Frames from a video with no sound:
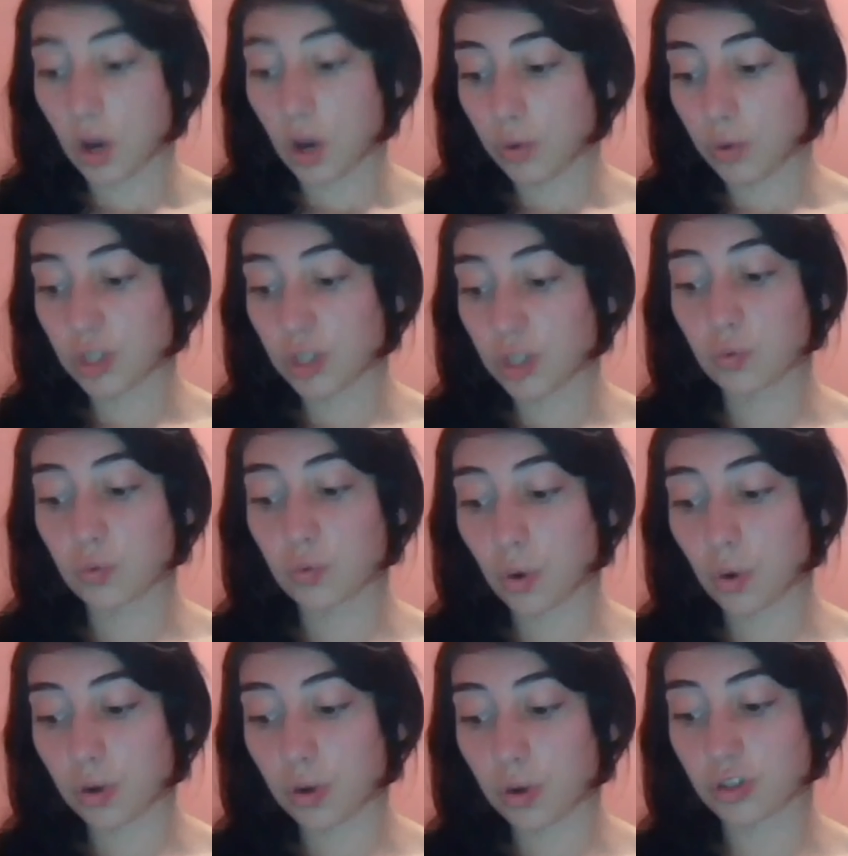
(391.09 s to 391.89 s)
which
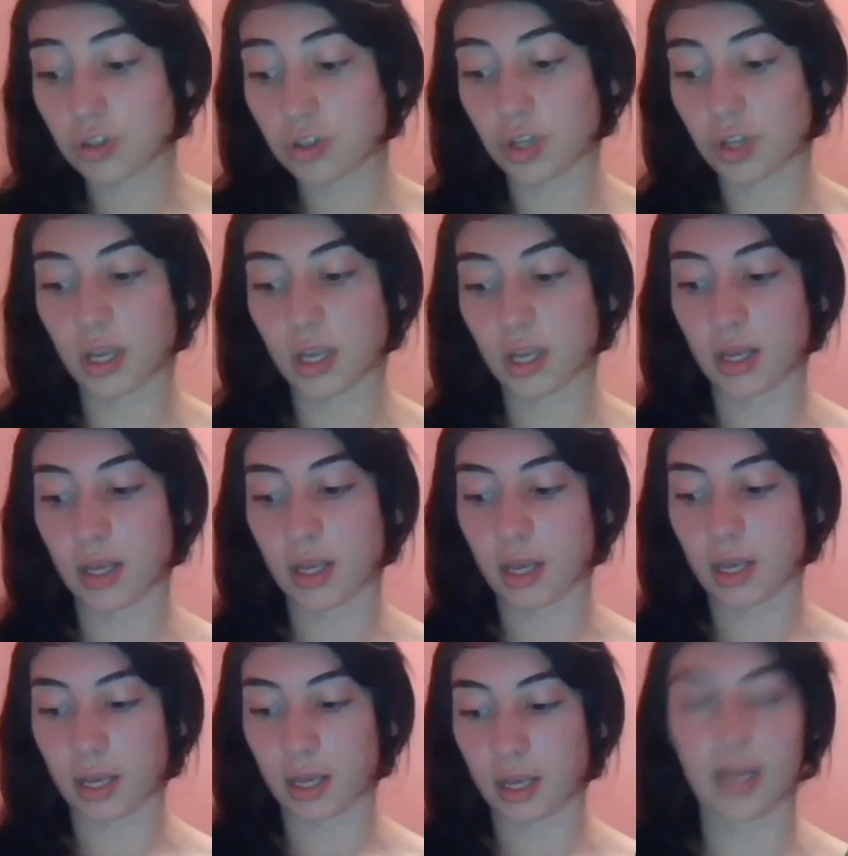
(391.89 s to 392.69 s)
was
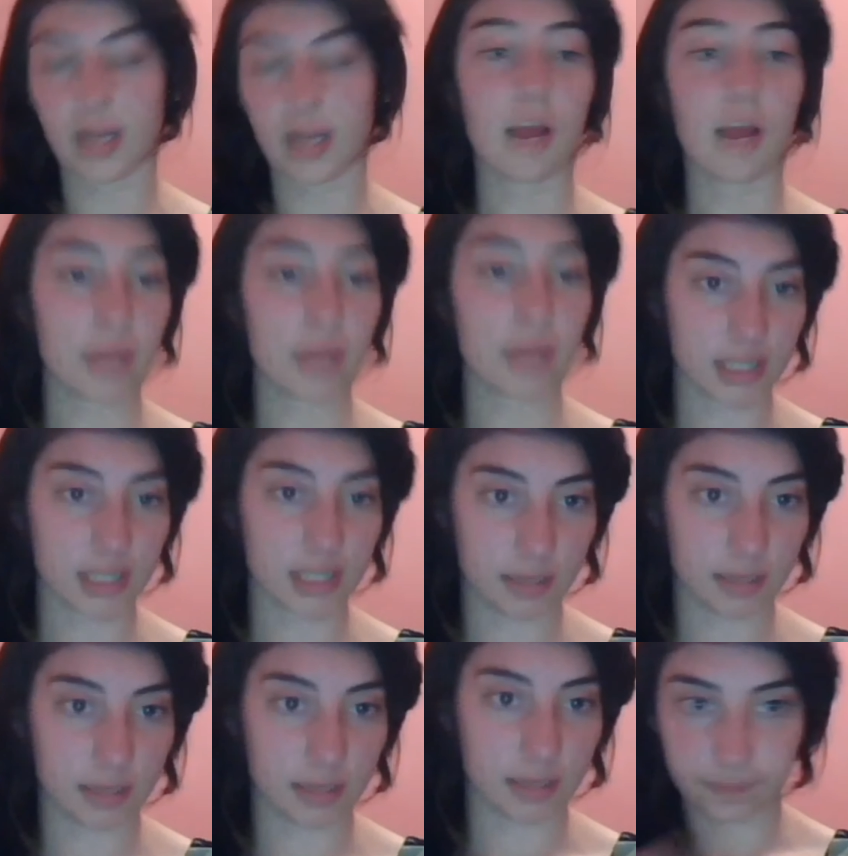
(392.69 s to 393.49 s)
La
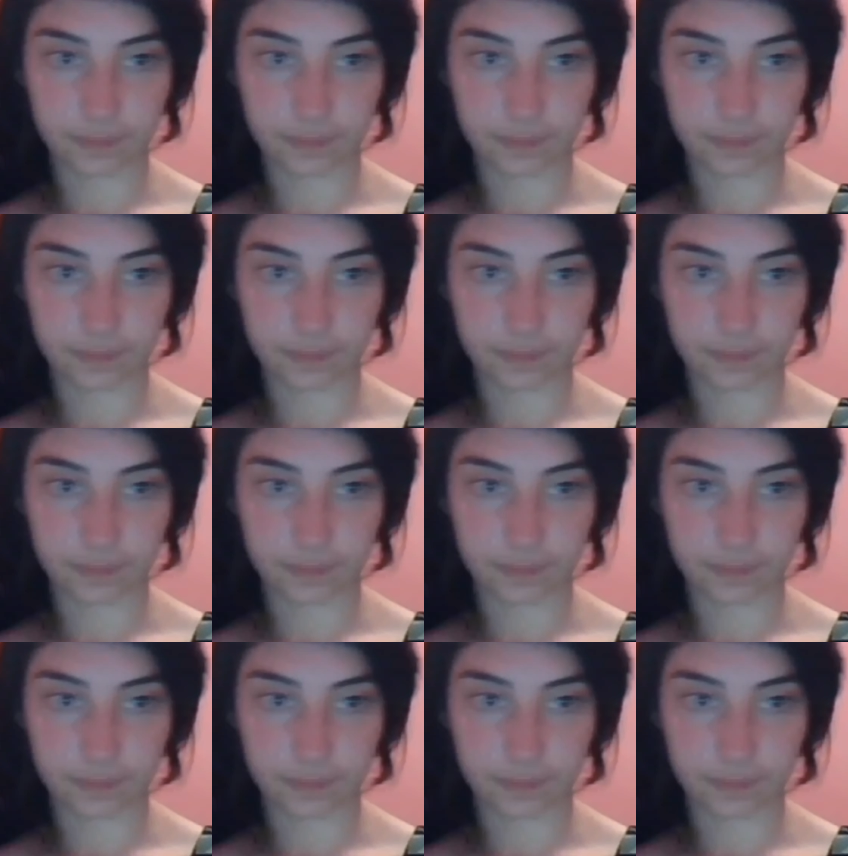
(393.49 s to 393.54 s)
Mesa.